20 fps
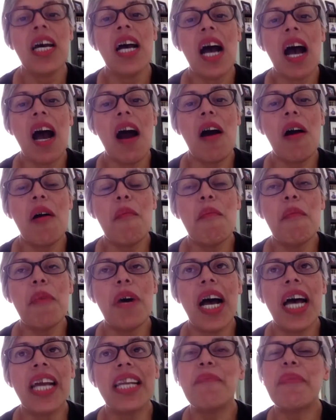And
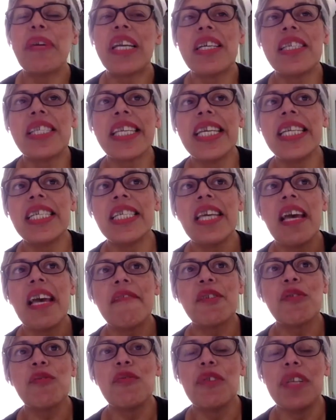because the ETFs
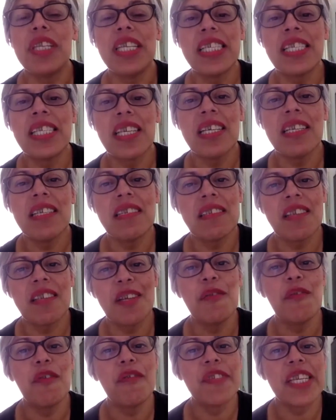are all listed, so you
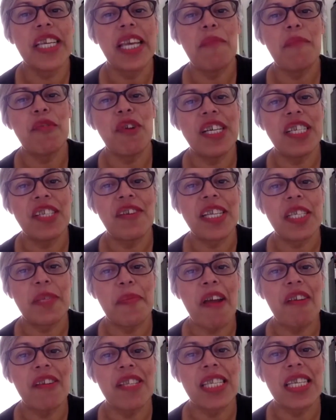obviously get price
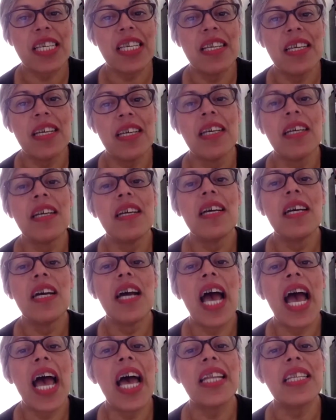transparency
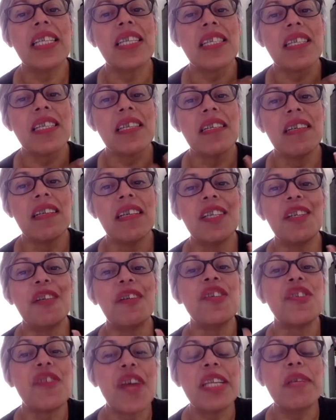and you can
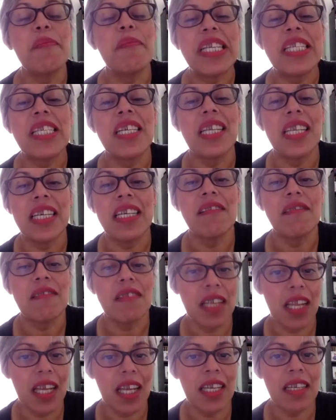trade immediately.
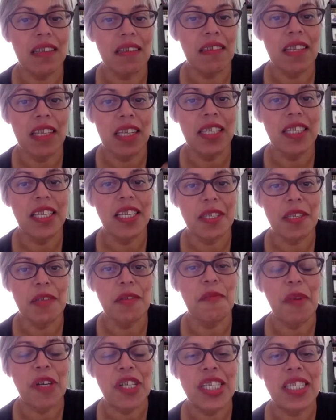Like it's
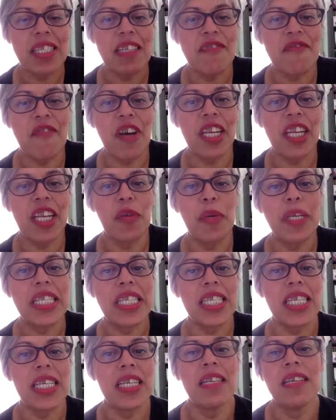much easier to find
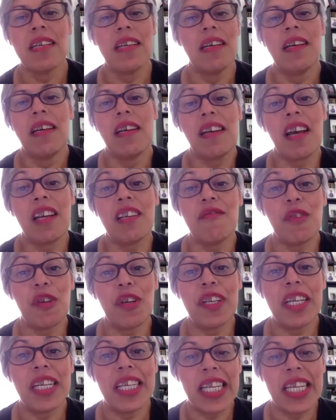liquidity kind of
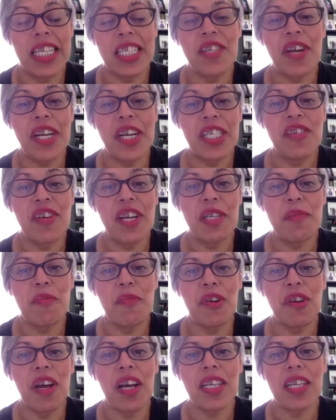in an exchange traded
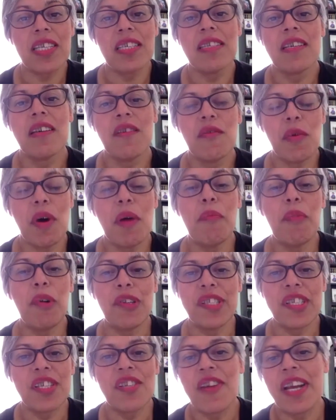product, while
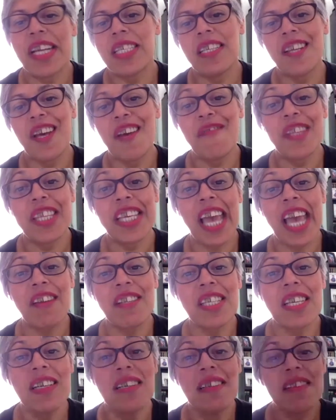bonds are traded over the
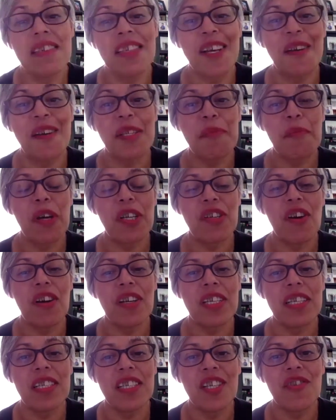counter. So it's much harder
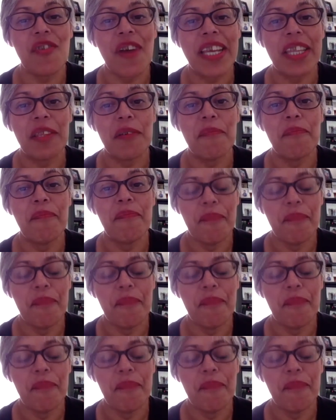to trade them.